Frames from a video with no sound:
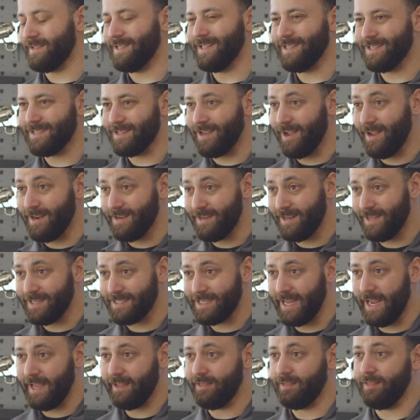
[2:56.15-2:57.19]
This gun
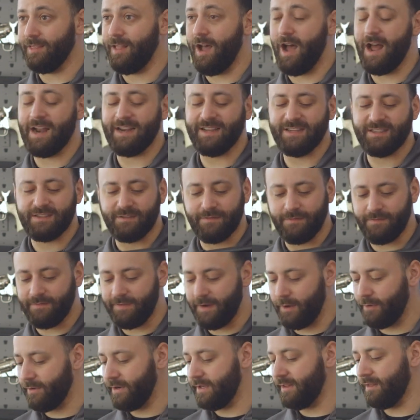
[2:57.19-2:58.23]
does a lot. It's
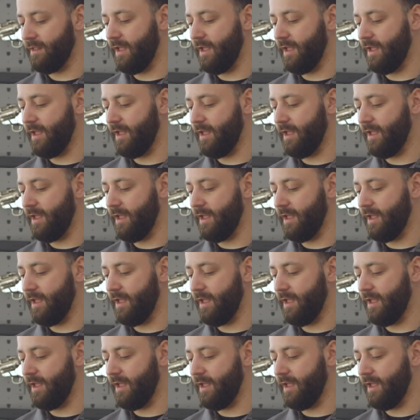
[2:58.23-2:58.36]
very